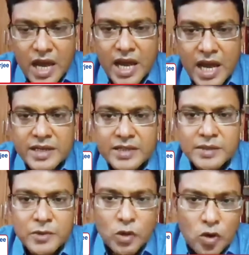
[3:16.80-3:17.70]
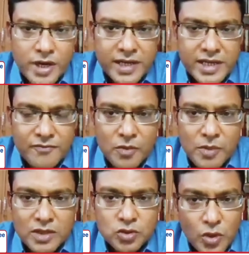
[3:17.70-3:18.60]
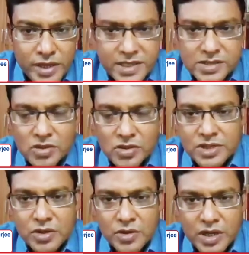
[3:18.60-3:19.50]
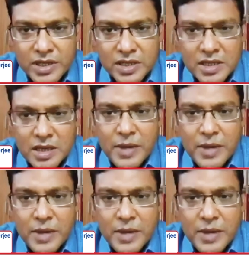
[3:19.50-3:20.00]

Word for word: and the low-grade lymphoma, though it is not curable,